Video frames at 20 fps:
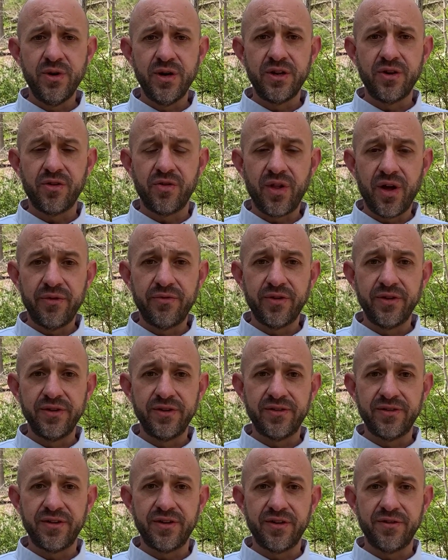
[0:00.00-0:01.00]
and your loved
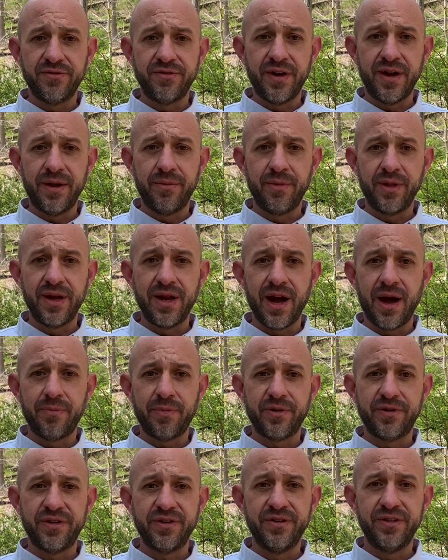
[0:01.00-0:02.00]
ones and your family
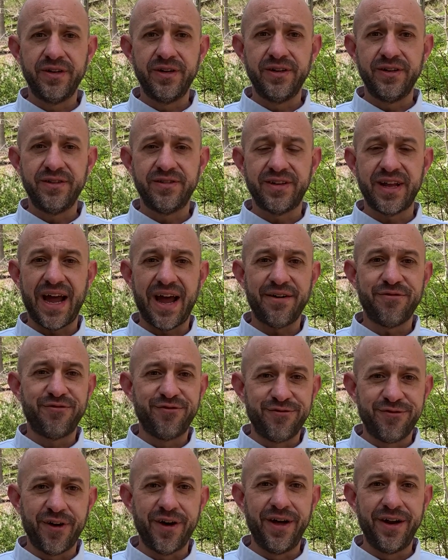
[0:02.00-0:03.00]
opportunities to have
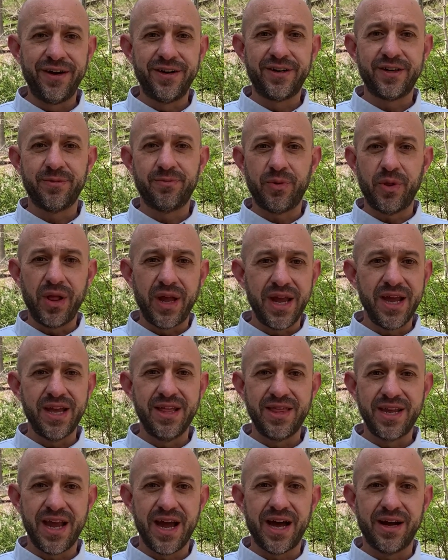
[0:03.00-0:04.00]
fun, to play
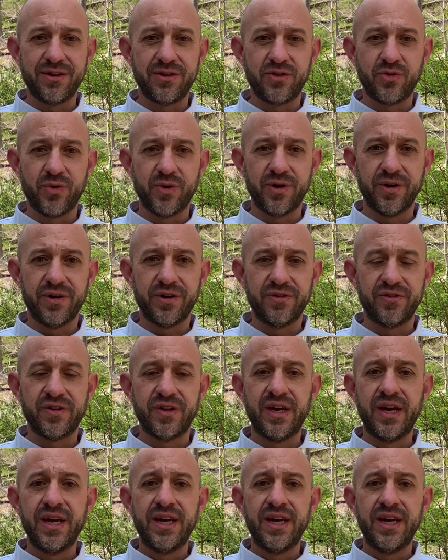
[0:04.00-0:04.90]
in the outdoors,